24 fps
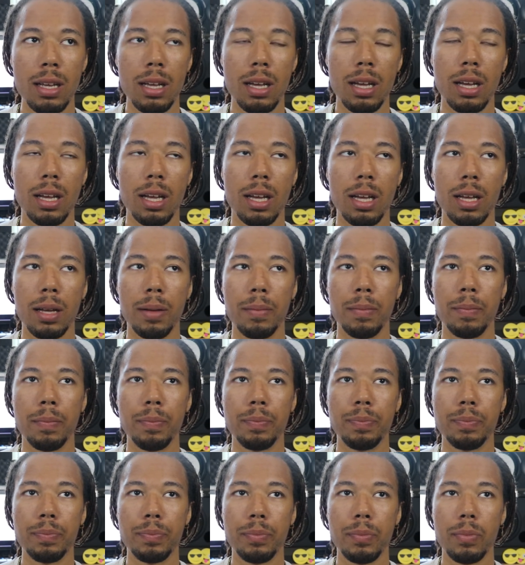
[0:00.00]

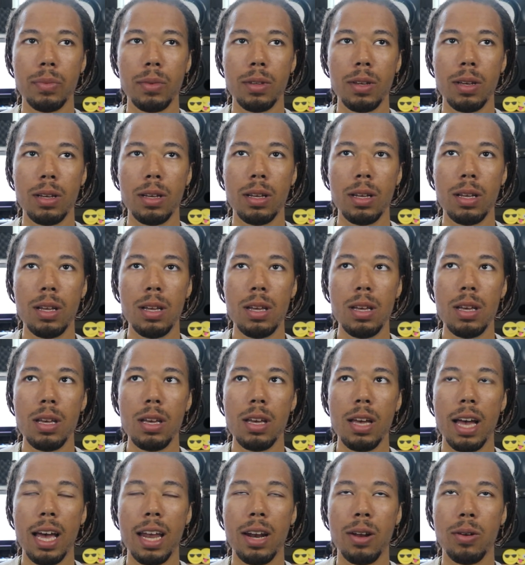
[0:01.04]

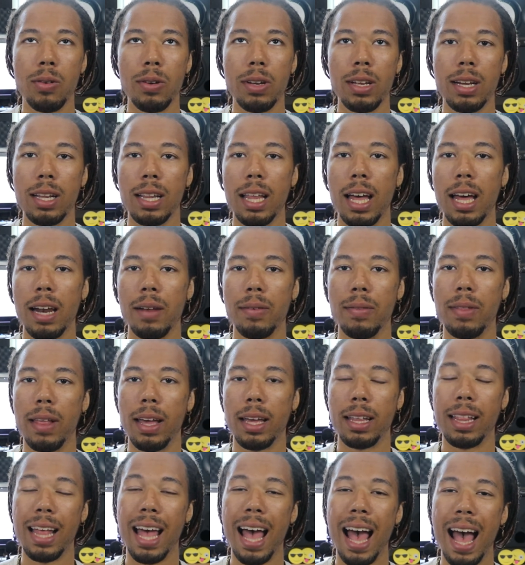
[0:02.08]
I don't need a lot of
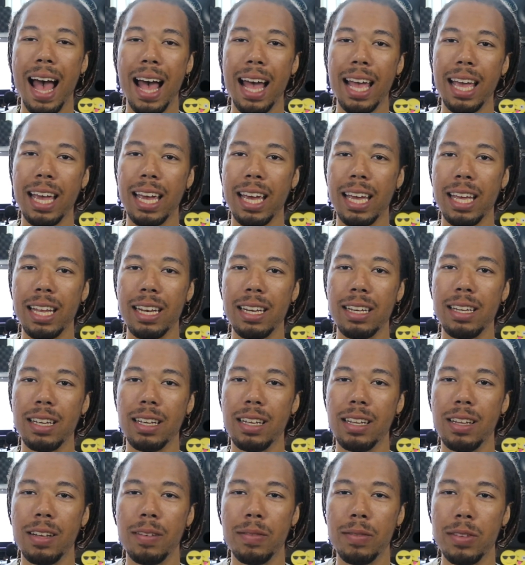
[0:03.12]
like the high end
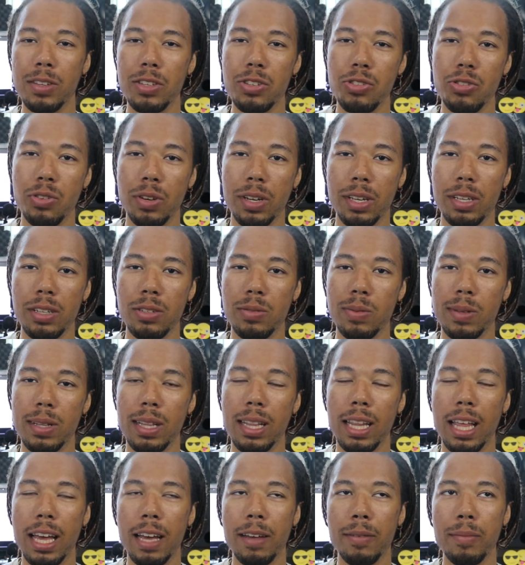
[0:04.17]
of the strings with the
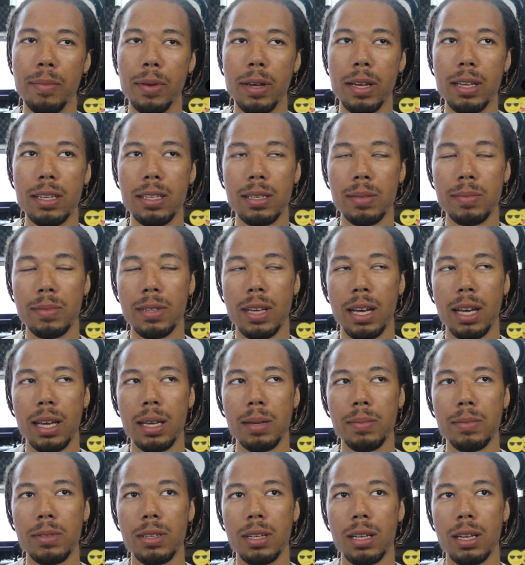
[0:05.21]
live bass
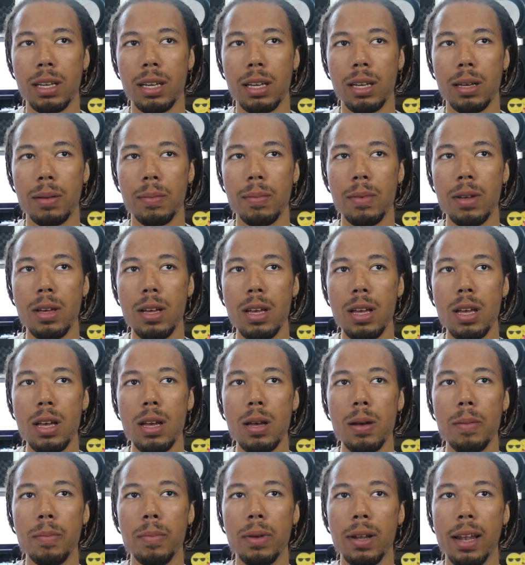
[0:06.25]
sometimes.
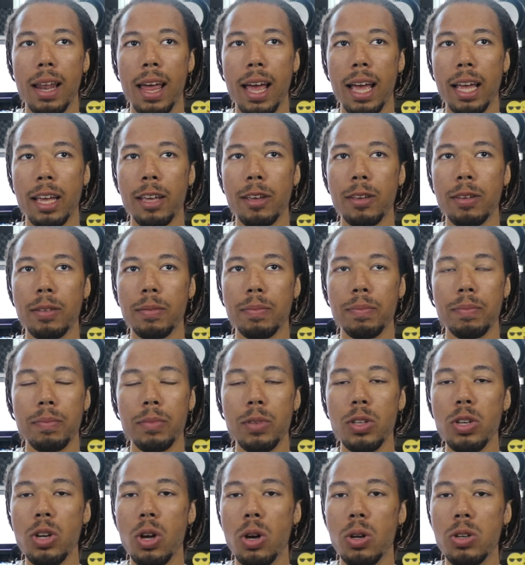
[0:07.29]
But like,
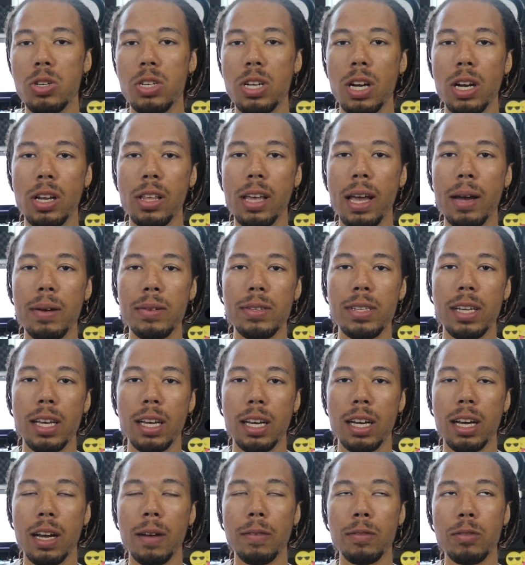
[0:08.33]
you know, generally I would say
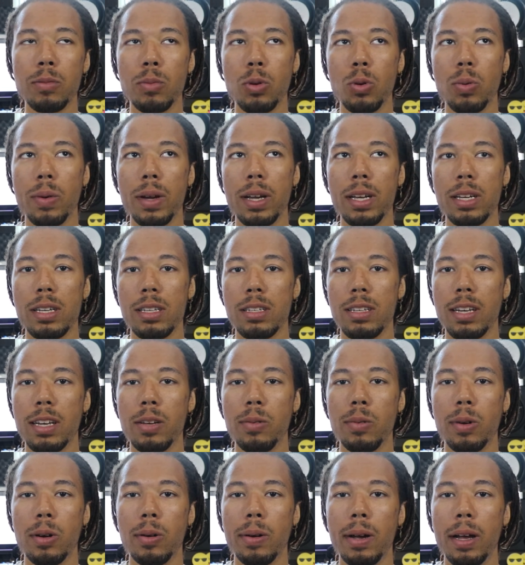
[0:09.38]
a comfortable range is
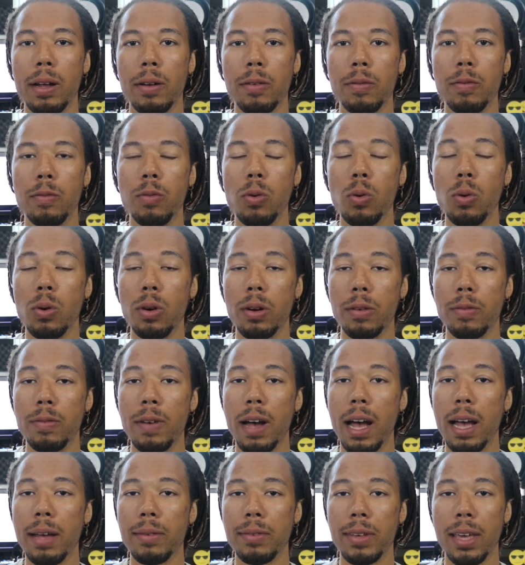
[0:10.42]
anywhere around 4 to
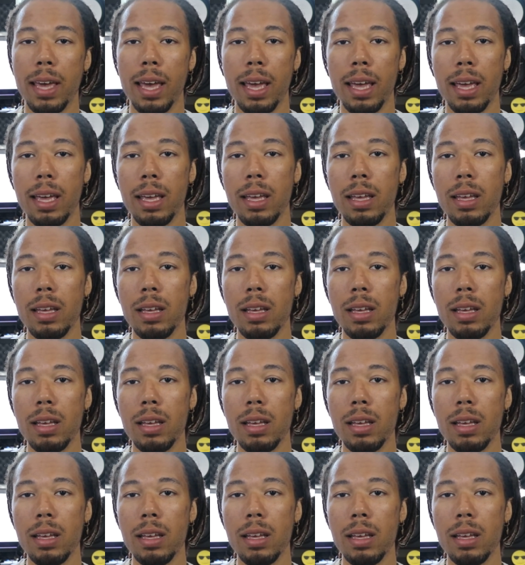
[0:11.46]
5K.